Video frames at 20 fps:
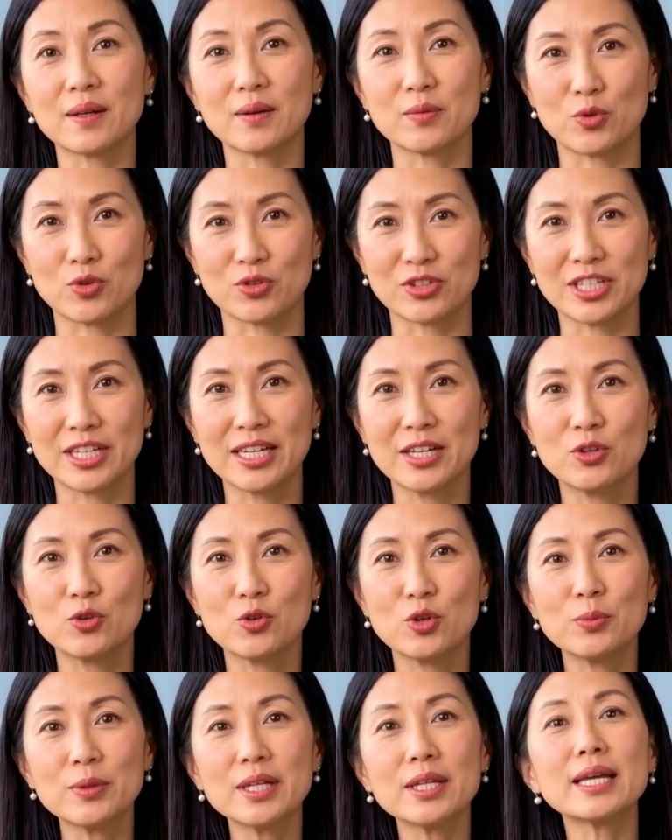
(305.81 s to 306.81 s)
Routine
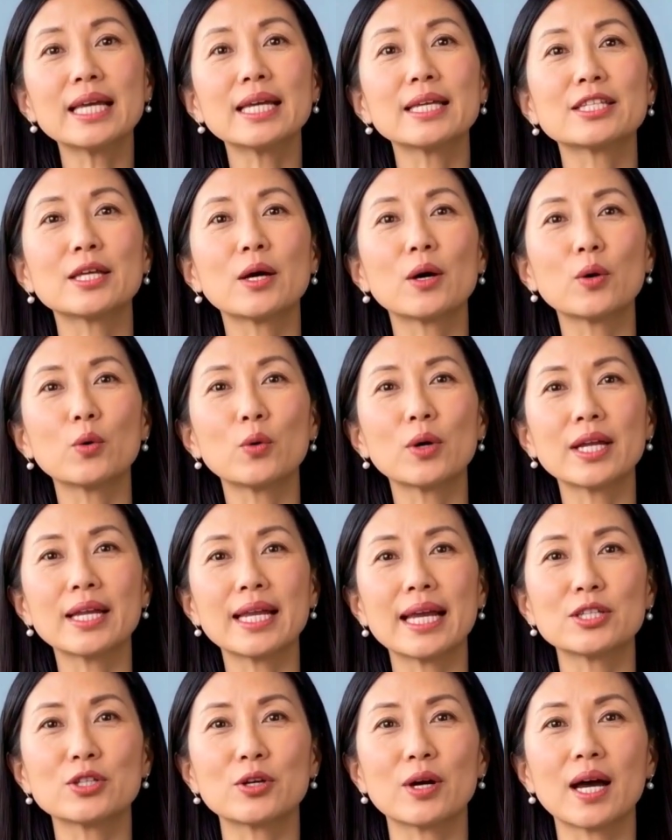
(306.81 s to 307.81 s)
grooming licks are quick
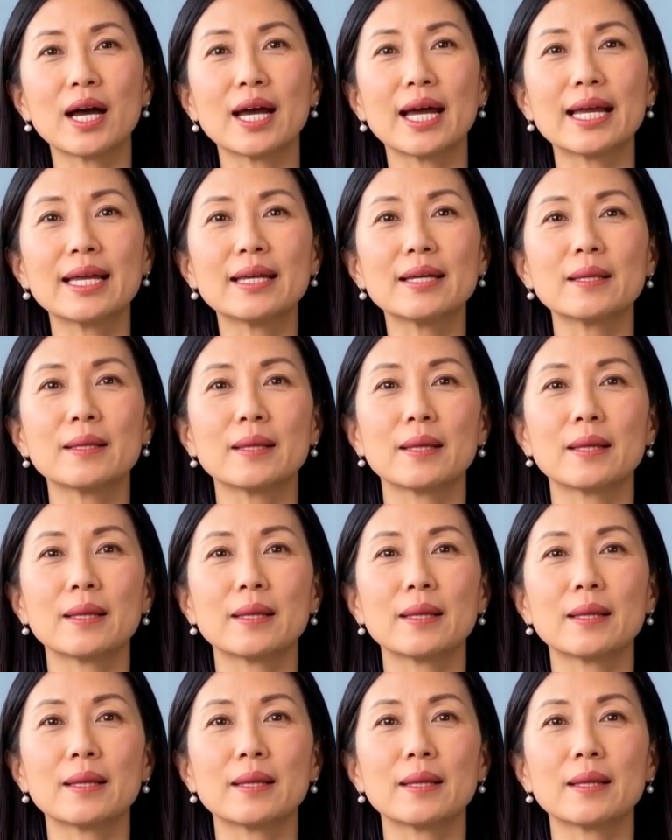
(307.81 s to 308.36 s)
and dry,